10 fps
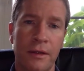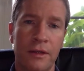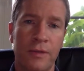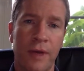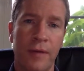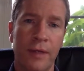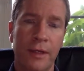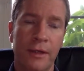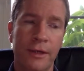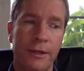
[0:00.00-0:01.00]
There's probably
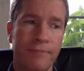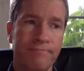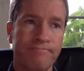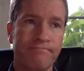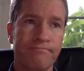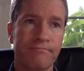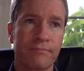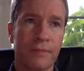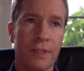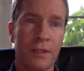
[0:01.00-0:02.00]
a good
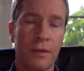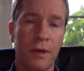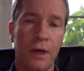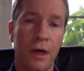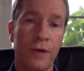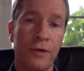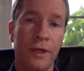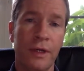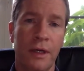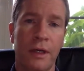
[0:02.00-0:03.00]

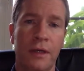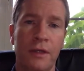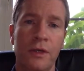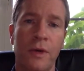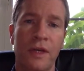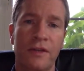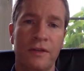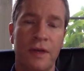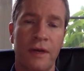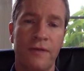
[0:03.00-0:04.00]
100
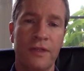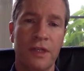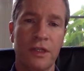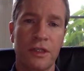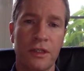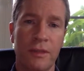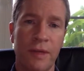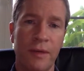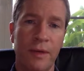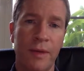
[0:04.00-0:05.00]
U.S. Physicians and
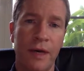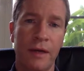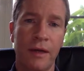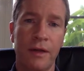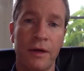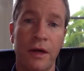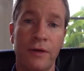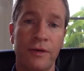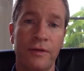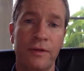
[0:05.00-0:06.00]
maybe about another
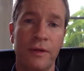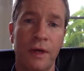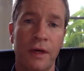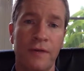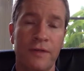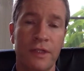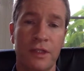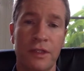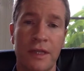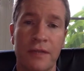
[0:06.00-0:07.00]
100
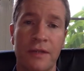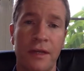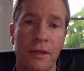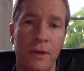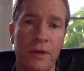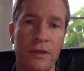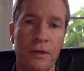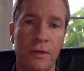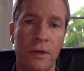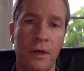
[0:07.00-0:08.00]
physicians outside the U.S.
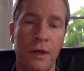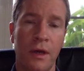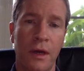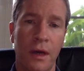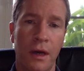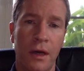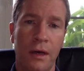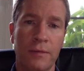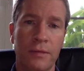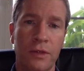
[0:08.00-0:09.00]
who
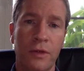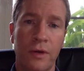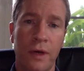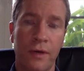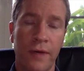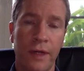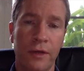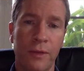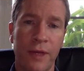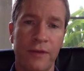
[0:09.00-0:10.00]
do it on a
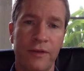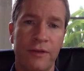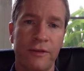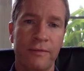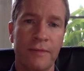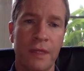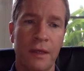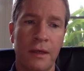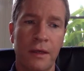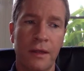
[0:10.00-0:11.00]
regular basis.
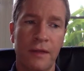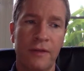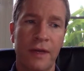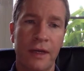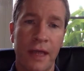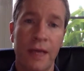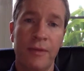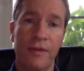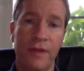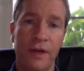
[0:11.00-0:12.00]
That said, it can
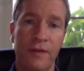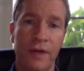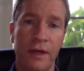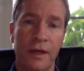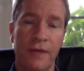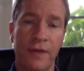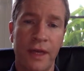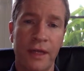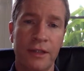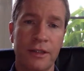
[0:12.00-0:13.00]
be very, very
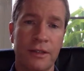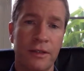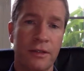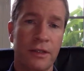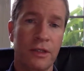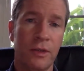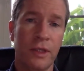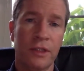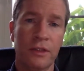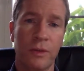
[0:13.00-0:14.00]
efficacious, and there's
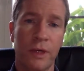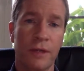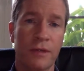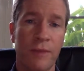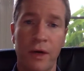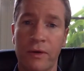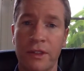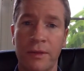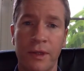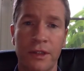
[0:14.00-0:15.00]
situations where spinal
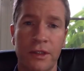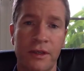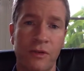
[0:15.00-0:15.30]
cord stimulation